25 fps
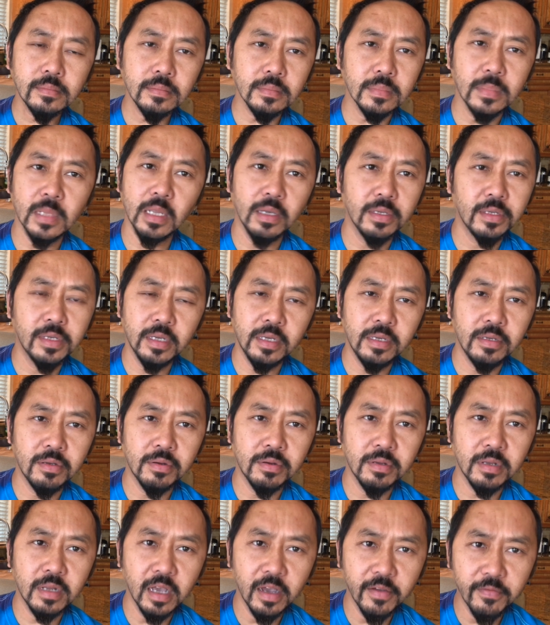See, you're
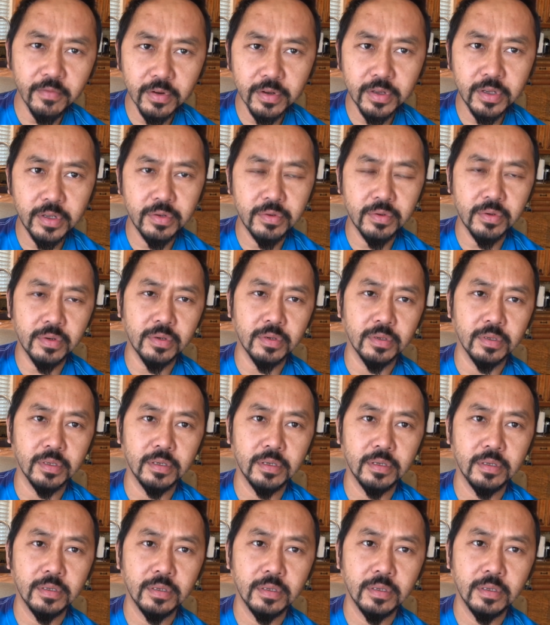never too old
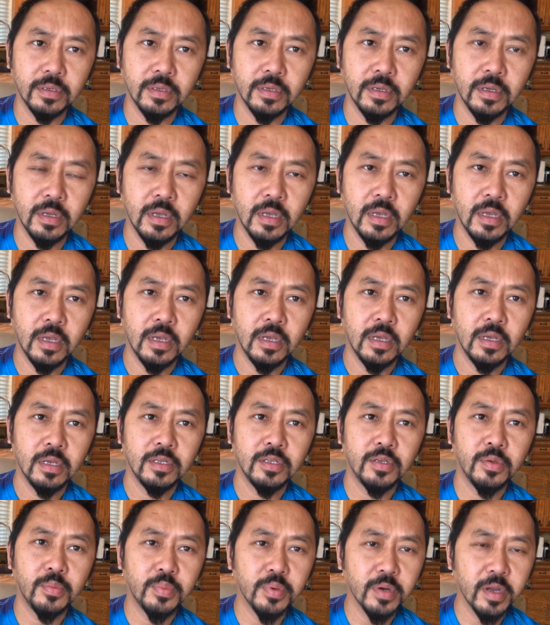to
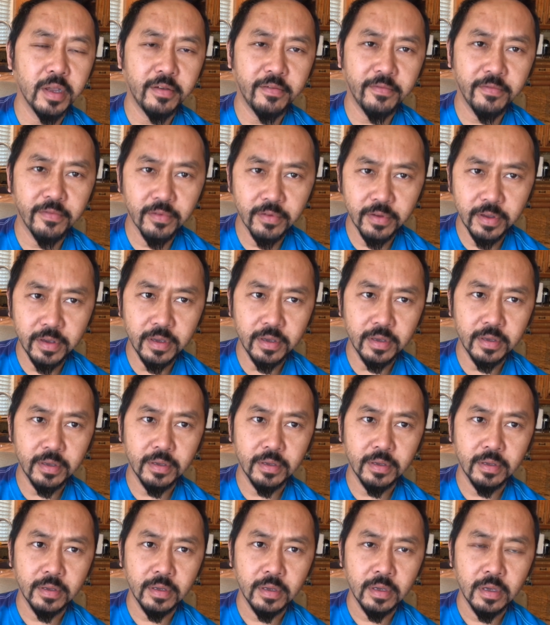break free.
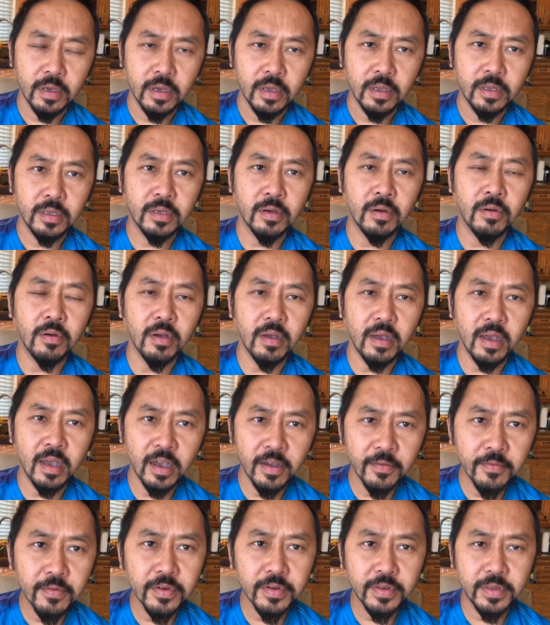Don't
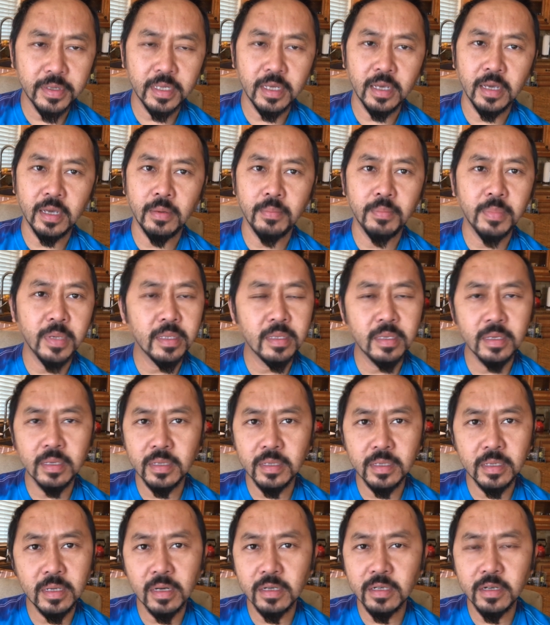ever say, but this,
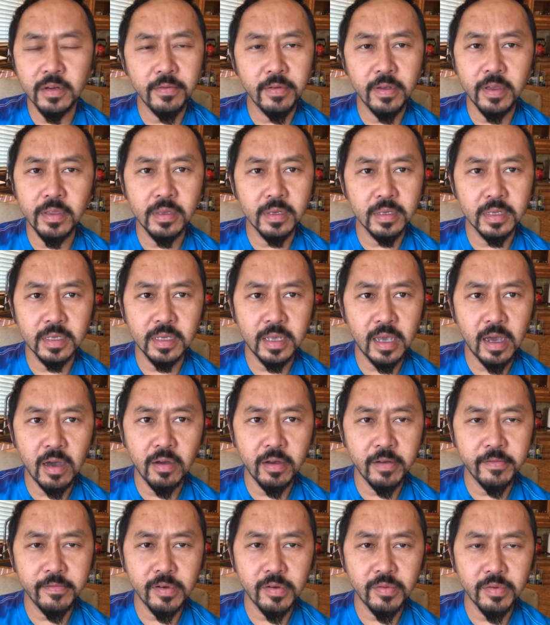Dr. Reed, this is how
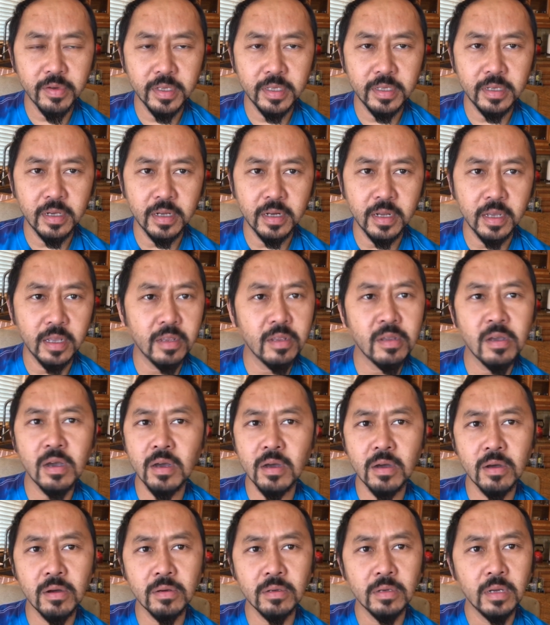I've always done it.
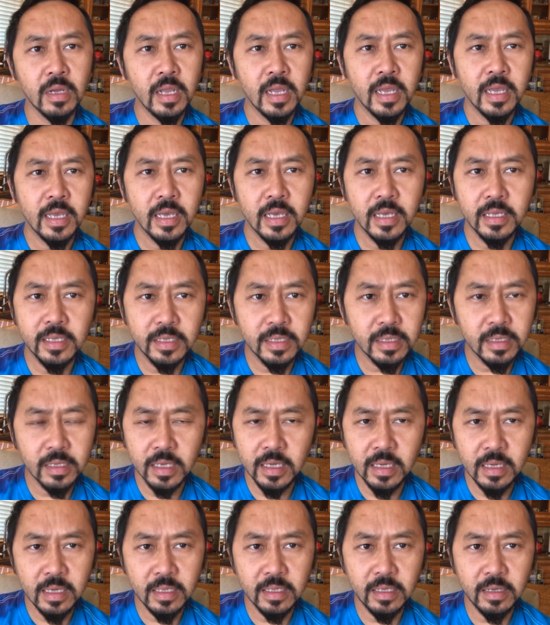No, it's
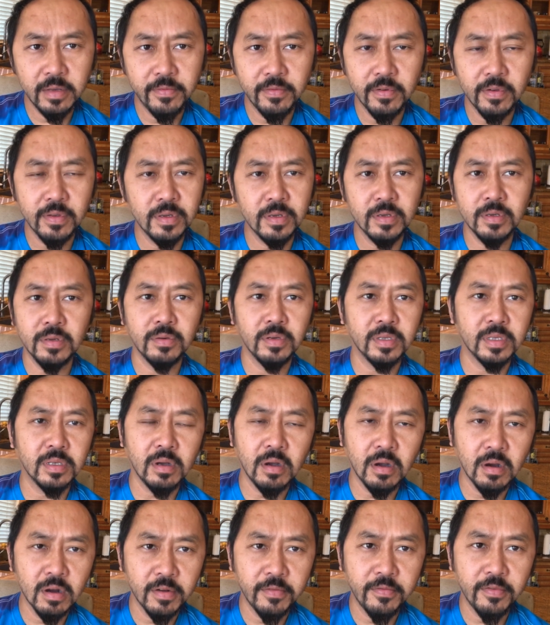easy for you, it's
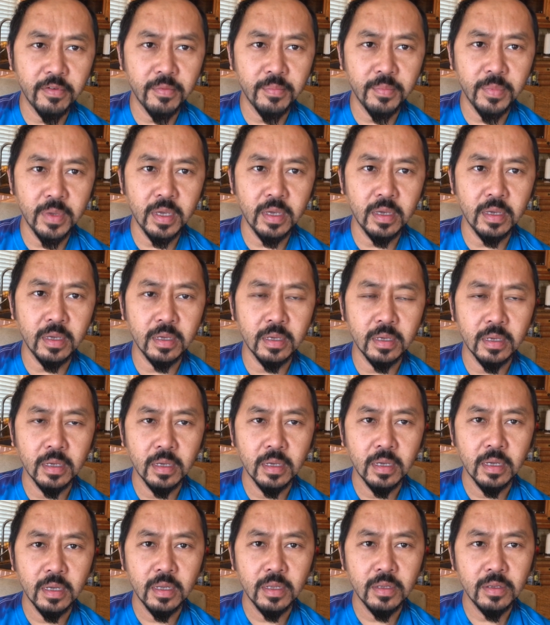hard for me.
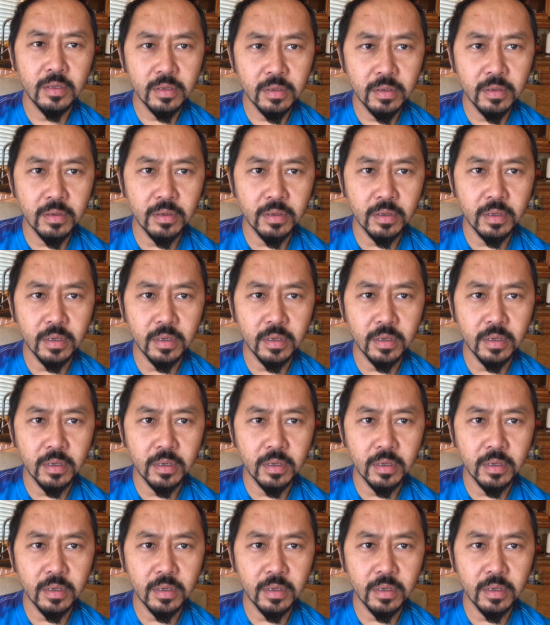Dude,